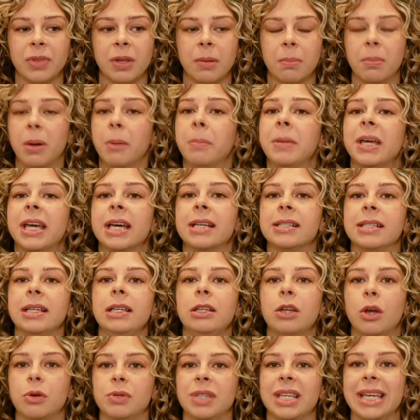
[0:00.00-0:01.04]
but because he
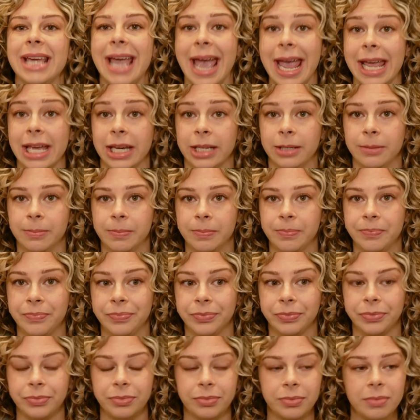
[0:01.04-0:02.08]
knows he can.
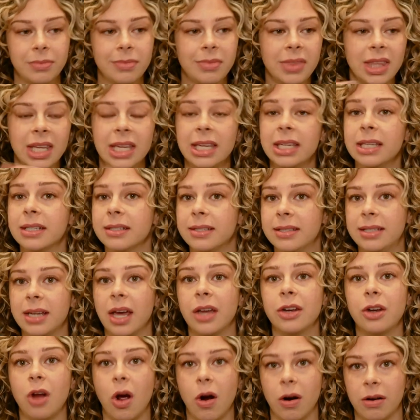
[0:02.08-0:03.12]
He has
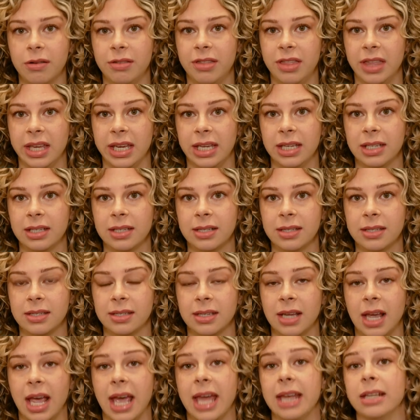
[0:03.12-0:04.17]
done hard things
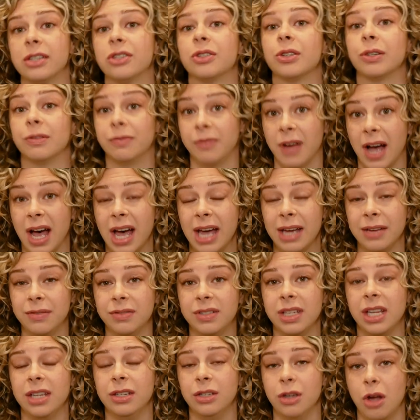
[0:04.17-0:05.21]
and survived
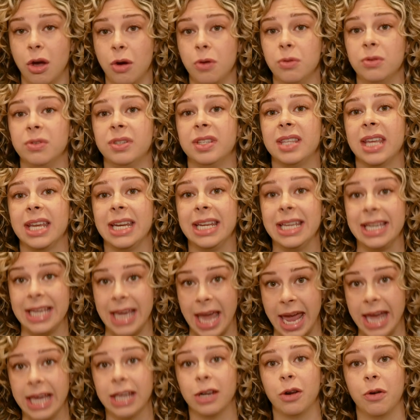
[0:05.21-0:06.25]
and knows that he
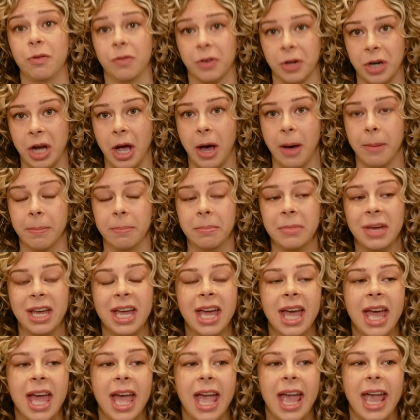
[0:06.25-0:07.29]
can overcome.
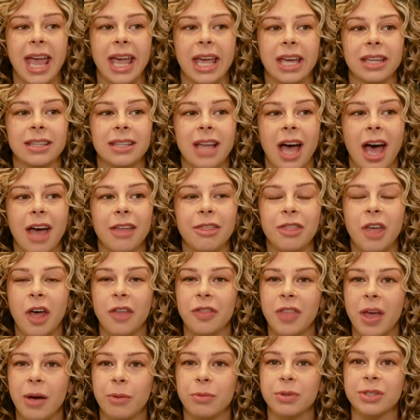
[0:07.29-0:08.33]
And I
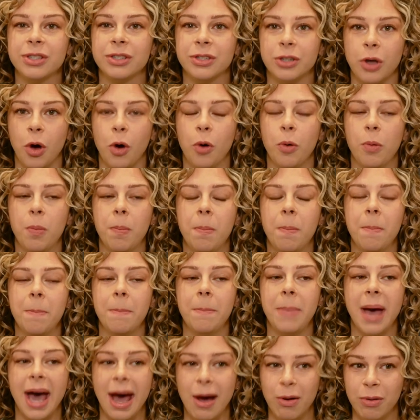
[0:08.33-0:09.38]
thought that was so
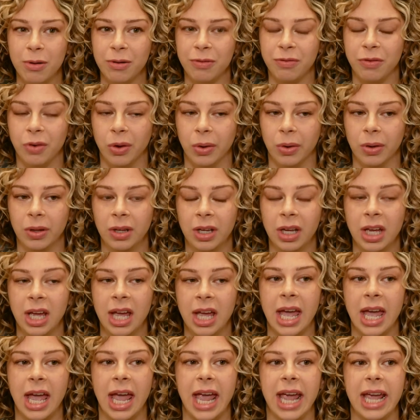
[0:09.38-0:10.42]
powerful.
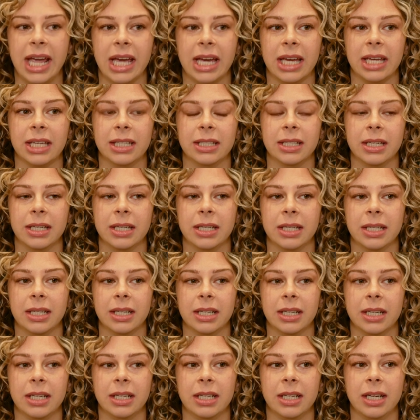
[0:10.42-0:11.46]
And,
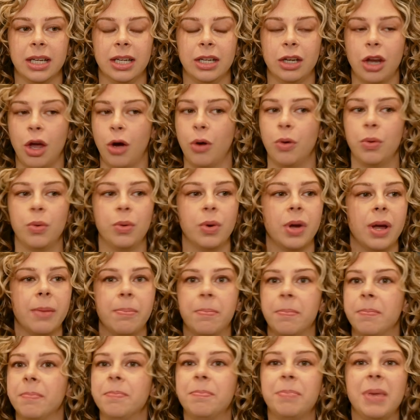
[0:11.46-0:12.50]
you know,
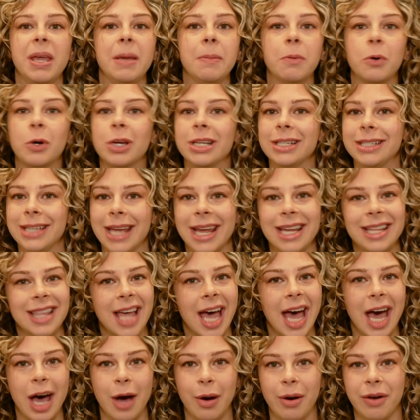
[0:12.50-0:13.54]
people can take
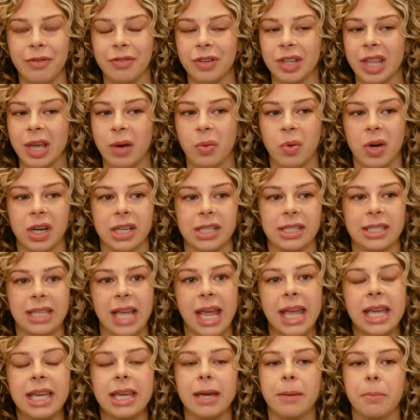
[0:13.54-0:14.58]
that however they want to
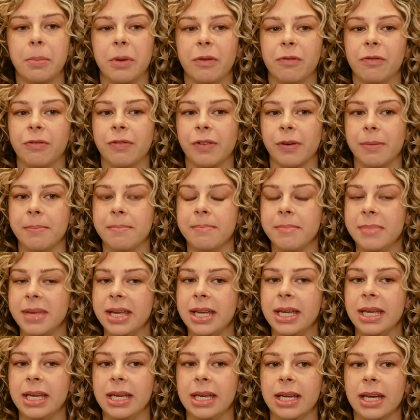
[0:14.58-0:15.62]
take it. But for
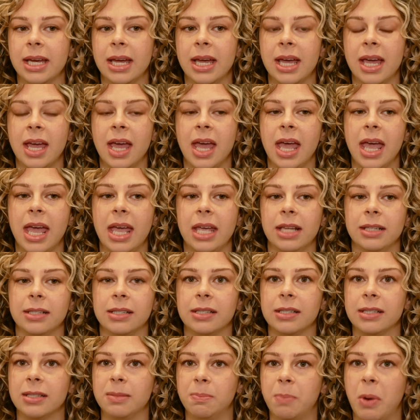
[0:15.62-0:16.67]
me, it
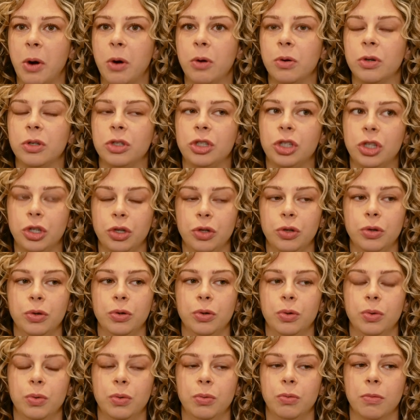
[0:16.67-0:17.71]
spoke
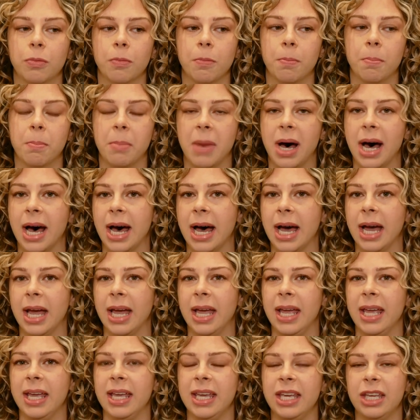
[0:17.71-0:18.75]
to
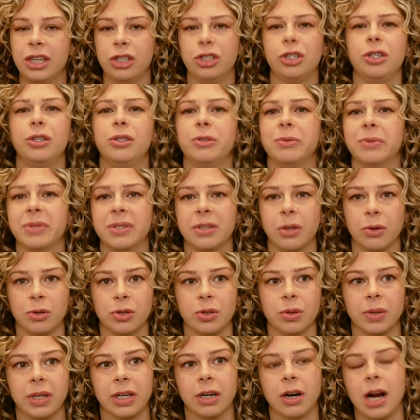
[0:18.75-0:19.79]
my issues with
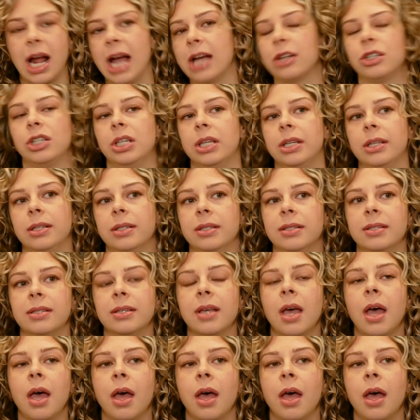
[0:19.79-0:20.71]
social interactions,